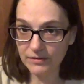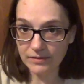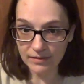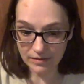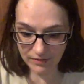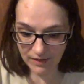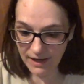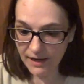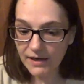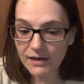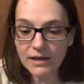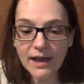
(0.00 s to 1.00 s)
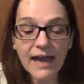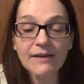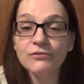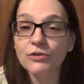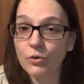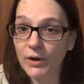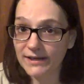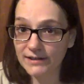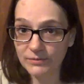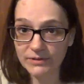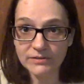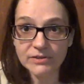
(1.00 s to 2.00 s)
They have no idea
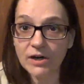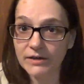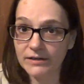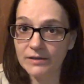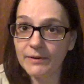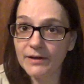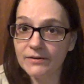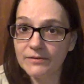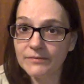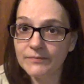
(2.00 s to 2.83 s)
what they're talking about.